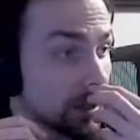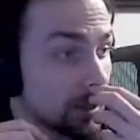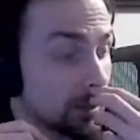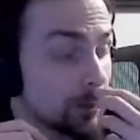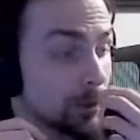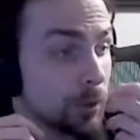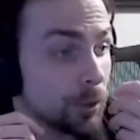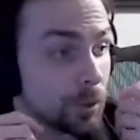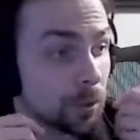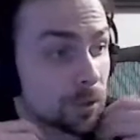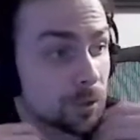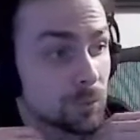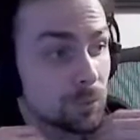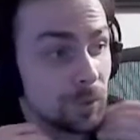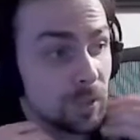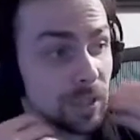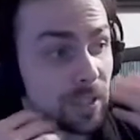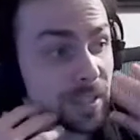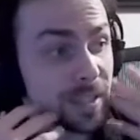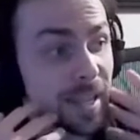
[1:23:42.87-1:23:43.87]
nose
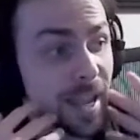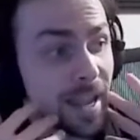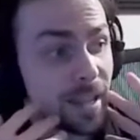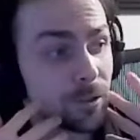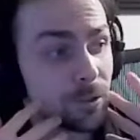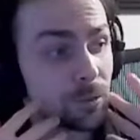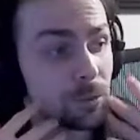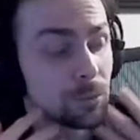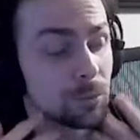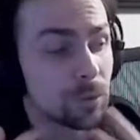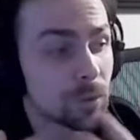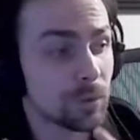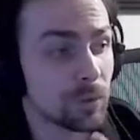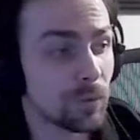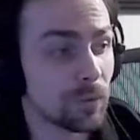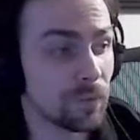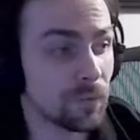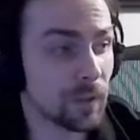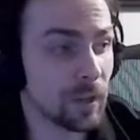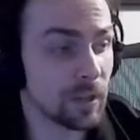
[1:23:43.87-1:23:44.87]
rings, tattoos on the
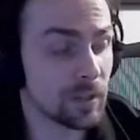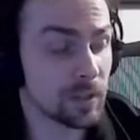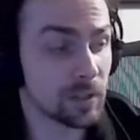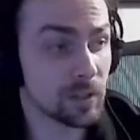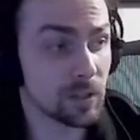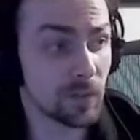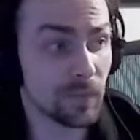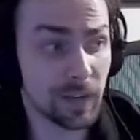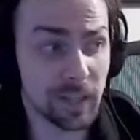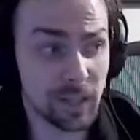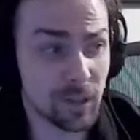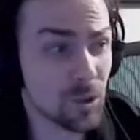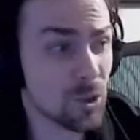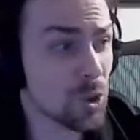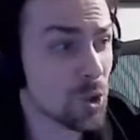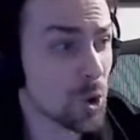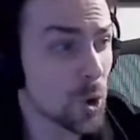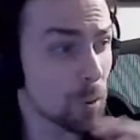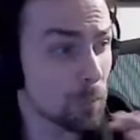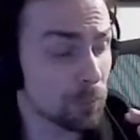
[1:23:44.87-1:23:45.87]
face and stuff like that.
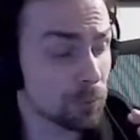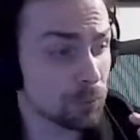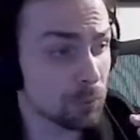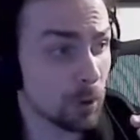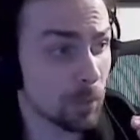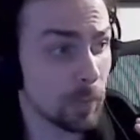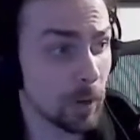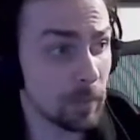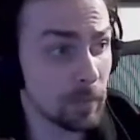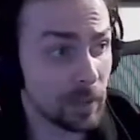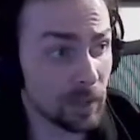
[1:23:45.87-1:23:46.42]
No problem.